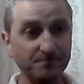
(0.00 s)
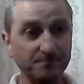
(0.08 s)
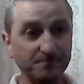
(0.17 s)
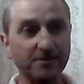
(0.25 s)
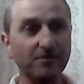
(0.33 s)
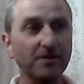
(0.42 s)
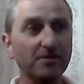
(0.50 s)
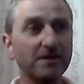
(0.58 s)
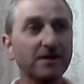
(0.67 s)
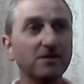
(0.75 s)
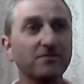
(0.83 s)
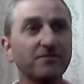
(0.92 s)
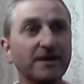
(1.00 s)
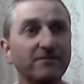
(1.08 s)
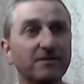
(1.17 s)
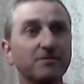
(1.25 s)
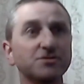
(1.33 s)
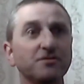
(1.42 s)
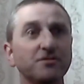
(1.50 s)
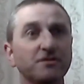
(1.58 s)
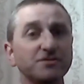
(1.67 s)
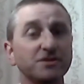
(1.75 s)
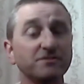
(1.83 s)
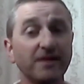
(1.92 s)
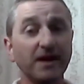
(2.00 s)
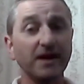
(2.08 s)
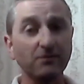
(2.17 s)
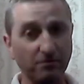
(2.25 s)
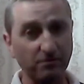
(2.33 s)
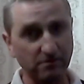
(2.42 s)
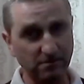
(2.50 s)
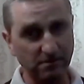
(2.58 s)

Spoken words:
And surprisingly enough, even a majority of Sinn Féiners